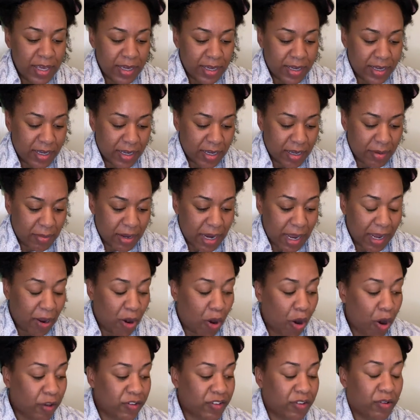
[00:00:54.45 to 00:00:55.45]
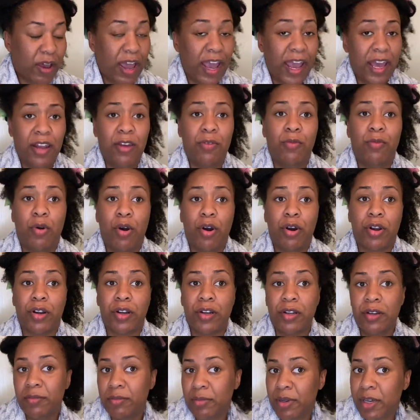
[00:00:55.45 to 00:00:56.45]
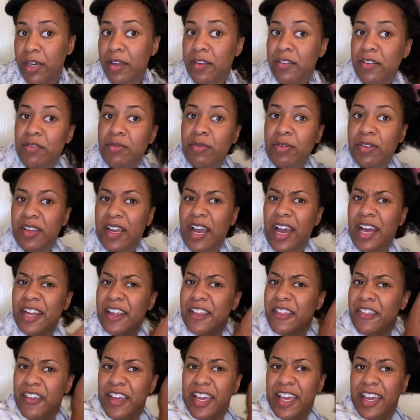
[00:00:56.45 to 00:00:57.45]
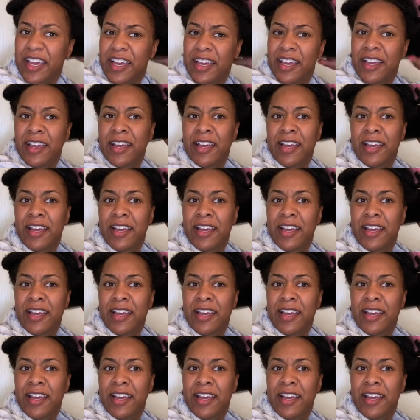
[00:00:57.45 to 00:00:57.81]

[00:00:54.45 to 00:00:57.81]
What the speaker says: And I also added water because it was kind of thick.